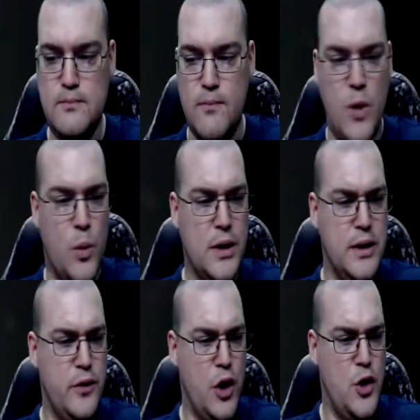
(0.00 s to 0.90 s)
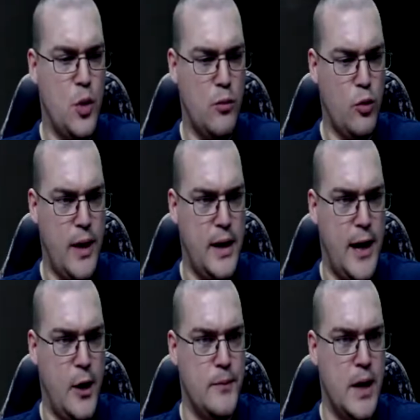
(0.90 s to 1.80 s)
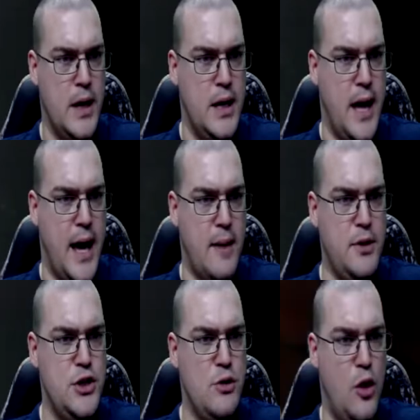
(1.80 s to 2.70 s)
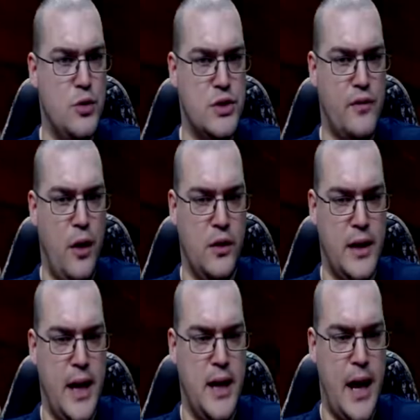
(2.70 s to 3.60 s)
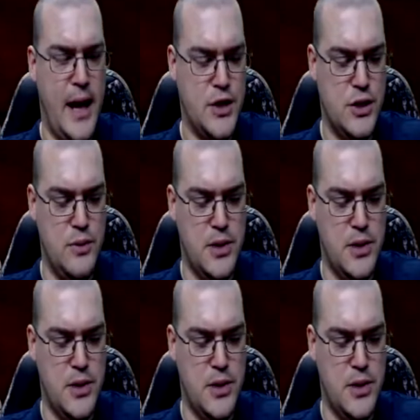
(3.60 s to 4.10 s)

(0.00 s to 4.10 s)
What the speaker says: We're going to leave it on normal right now. And I'm going to do Odin's Fall again. I actually was